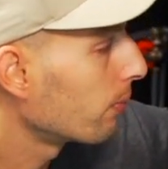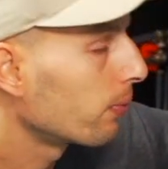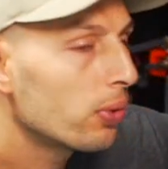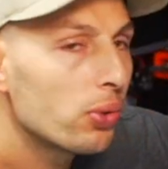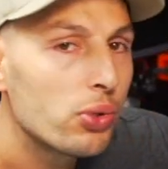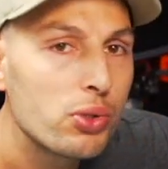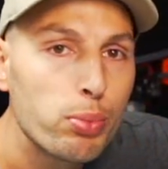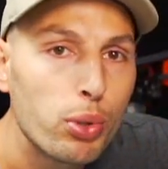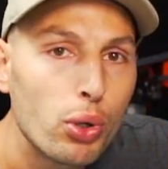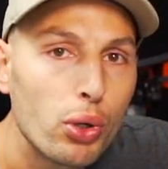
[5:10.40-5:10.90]

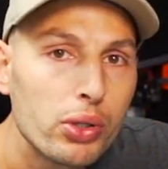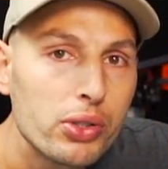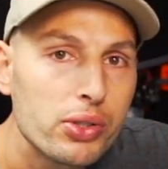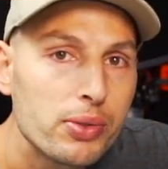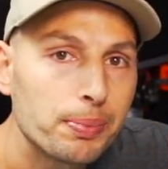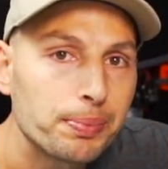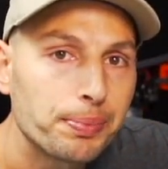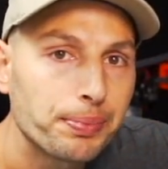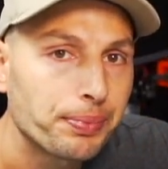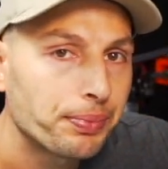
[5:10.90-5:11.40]
fuse box,
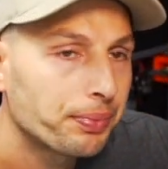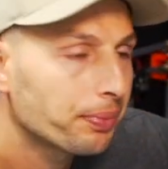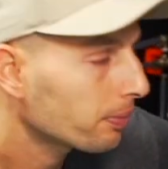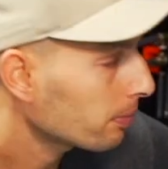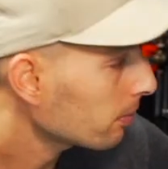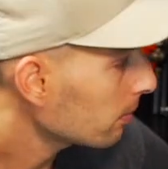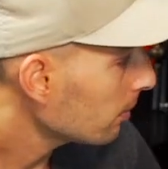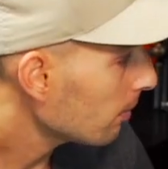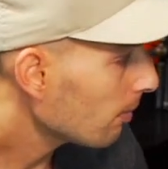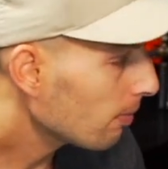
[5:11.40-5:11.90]

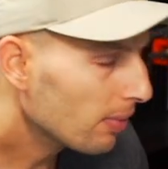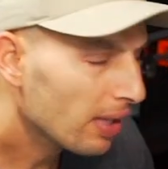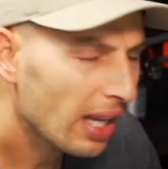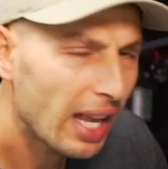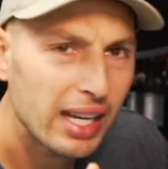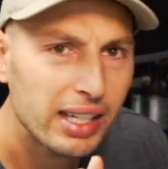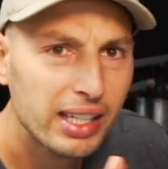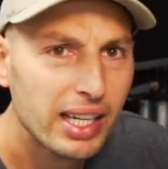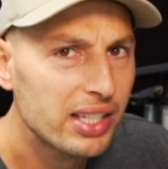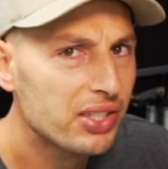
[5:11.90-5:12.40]

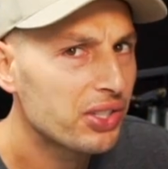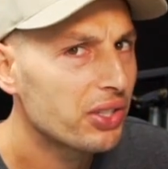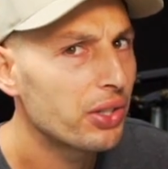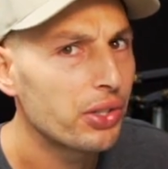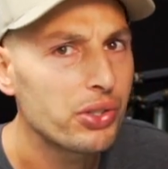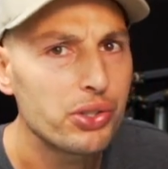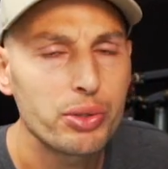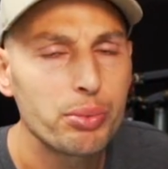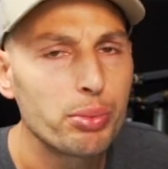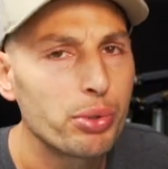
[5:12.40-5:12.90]
and gets
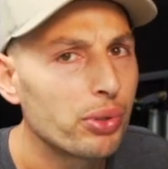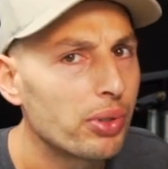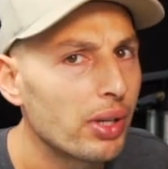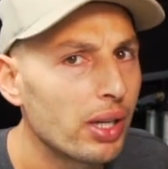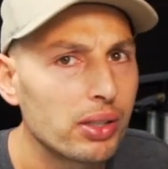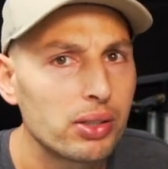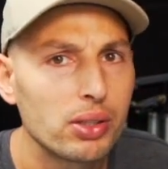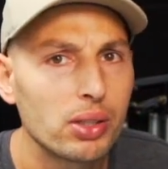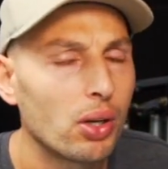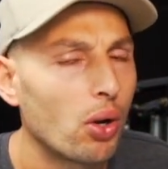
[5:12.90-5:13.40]

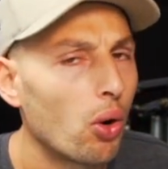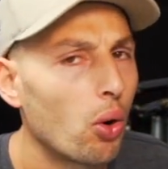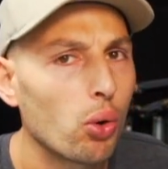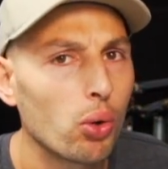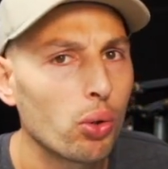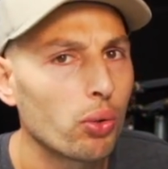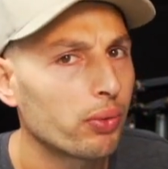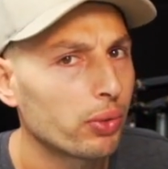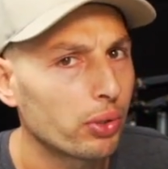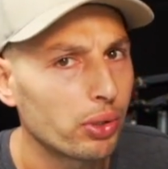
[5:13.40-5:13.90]
distributed all
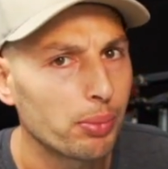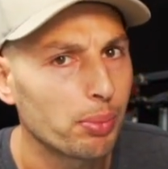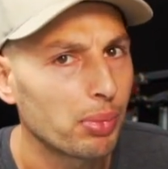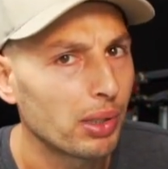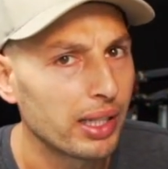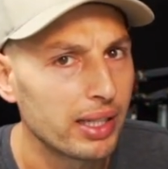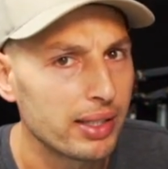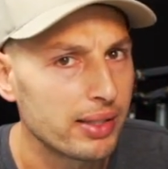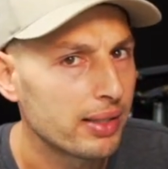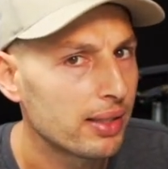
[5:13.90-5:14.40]
over the
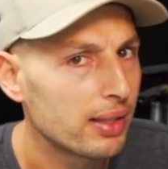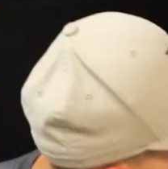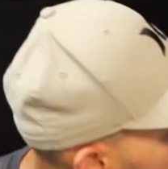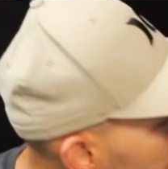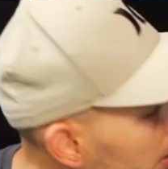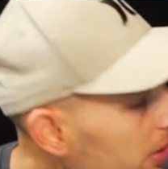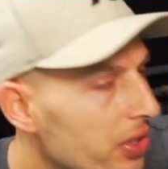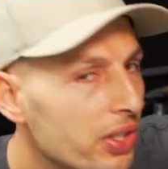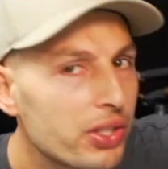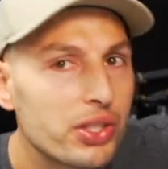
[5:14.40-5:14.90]
place.
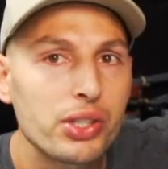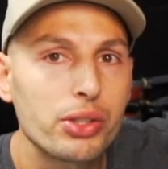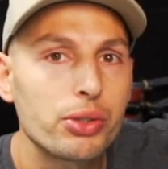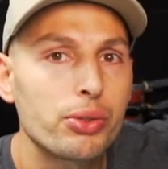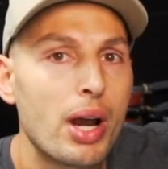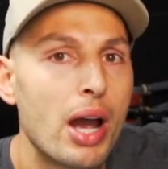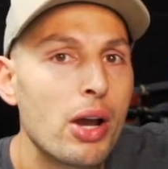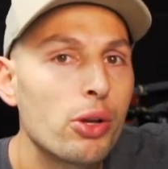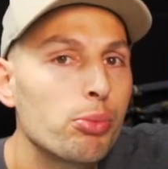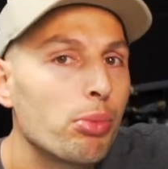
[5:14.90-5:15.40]
This is a
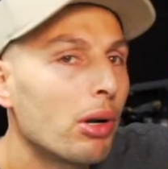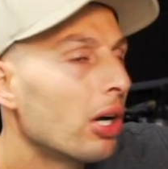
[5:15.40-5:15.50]
ground